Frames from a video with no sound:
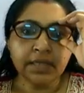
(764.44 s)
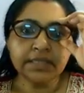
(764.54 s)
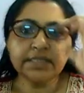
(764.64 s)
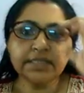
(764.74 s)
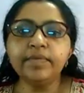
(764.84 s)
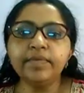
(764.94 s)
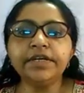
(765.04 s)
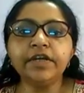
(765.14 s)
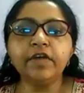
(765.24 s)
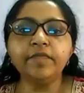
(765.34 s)

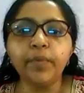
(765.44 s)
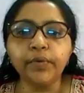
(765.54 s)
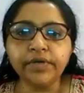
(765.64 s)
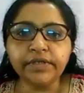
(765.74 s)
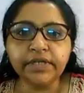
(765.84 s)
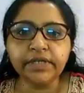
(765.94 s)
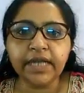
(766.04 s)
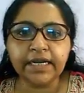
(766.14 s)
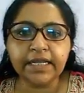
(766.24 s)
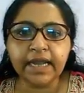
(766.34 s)
Stability of protonated
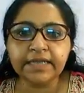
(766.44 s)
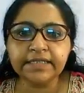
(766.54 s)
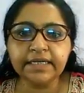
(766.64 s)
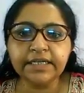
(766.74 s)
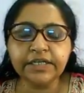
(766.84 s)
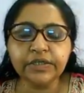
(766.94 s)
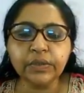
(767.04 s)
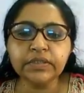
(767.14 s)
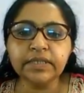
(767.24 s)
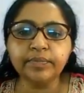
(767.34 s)
aldehydes and
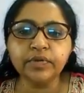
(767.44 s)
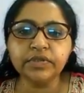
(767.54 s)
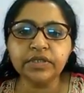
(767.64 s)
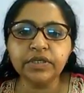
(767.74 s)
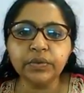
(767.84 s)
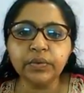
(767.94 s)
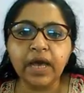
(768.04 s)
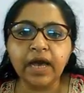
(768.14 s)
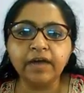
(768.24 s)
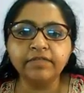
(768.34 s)
ketones. Supposing you
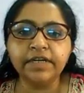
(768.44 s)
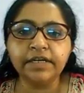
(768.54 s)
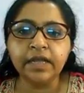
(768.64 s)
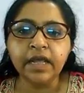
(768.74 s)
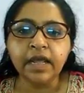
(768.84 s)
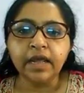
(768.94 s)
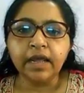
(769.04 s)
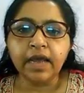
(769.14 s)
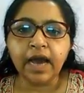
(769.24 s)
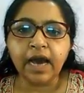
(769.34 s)
have an
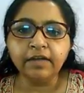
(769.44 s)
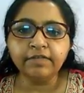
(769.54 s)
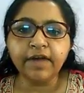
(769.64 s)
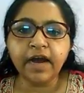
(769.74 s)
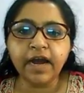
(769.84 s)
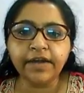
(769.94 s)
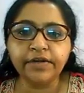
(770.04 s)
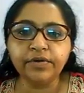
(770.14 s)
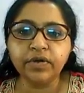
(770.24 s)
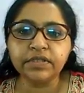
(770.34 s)
alpha
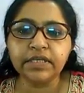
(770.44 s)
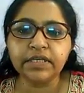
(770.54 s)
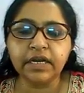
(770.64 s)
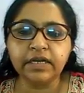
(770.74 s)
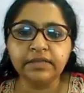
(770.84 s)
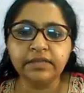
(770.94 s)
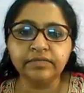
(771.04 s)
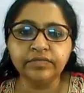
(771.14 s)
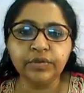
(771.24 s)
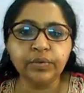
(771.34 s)
hydroxy,
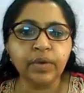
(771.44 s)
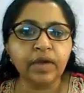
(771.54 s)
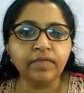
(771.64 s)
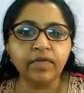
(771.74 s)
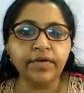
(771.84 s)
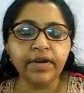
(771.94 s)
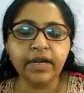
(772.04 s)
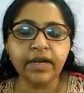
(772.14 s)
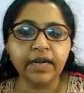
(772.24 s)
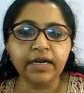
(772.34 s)
you have already
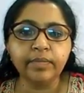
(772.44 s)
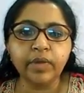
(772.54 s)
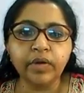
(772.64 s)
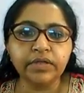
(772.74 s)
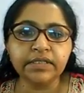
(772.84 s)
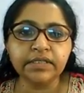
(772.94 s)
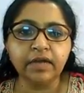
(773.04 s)
learned about this.